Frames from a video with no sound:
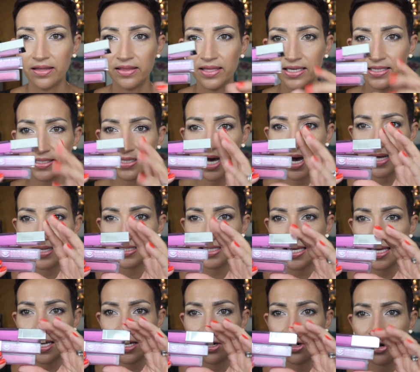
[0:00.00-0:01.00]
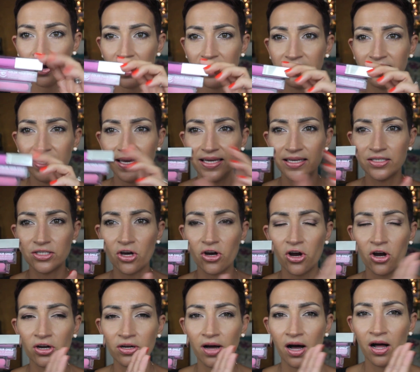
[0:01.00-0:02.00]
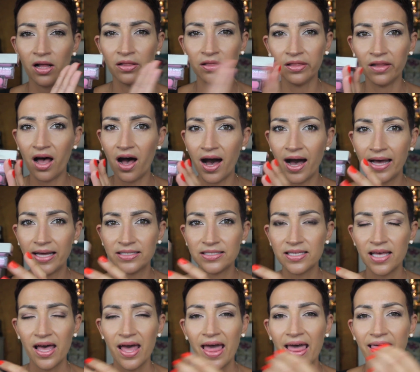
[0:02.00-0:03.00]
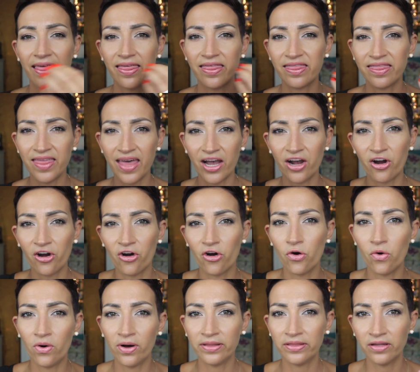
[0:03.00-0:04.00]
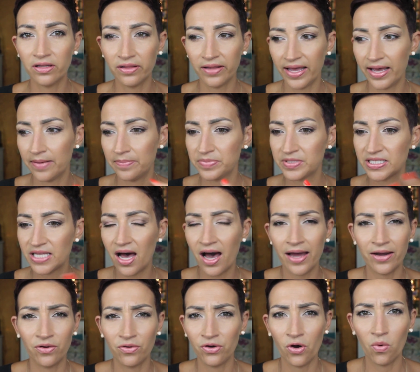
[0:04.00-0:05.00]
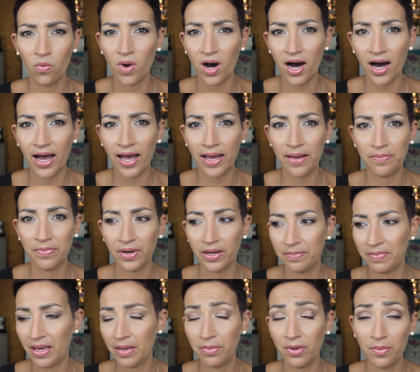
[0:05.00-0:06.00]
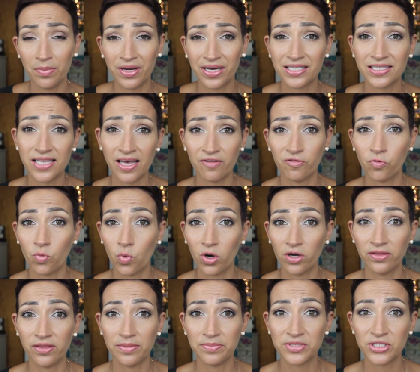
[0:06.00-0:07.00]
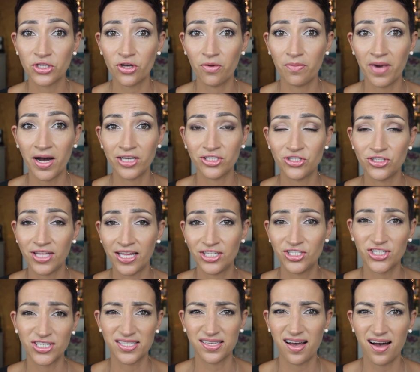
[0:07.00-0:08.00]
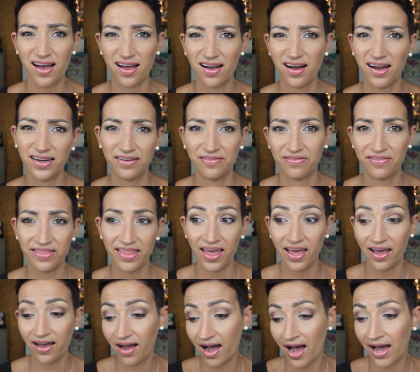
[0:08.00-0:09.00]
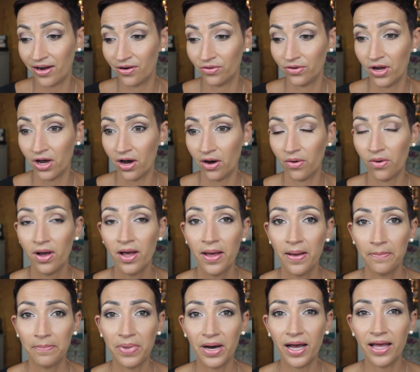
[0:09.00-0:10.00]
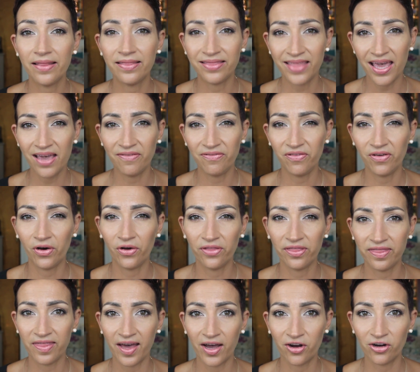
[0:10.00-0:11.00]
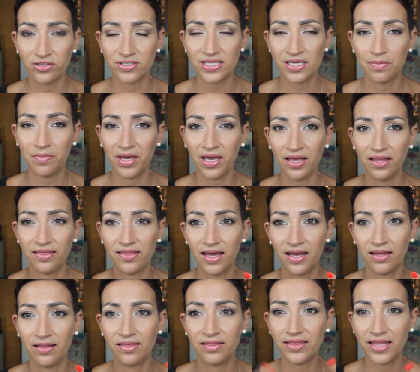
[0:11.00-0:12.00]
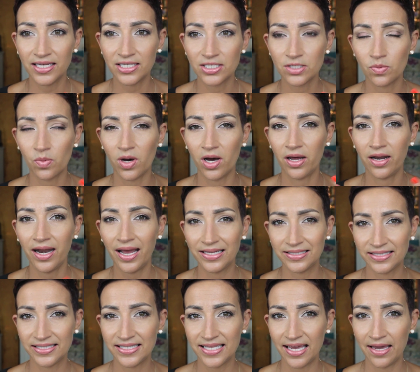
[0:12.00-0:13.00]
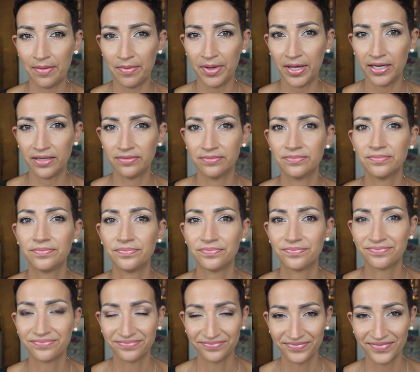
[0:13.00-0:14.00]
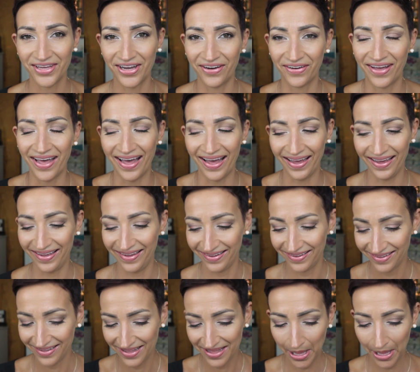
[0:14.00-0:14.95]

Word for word: these guys here, these are a lot thicker on the lips. I don't know why, but maybe because I've worn them so much, they just got kind of thick. I don't know, but they feel thicker to me than this one and Salmon. Okay.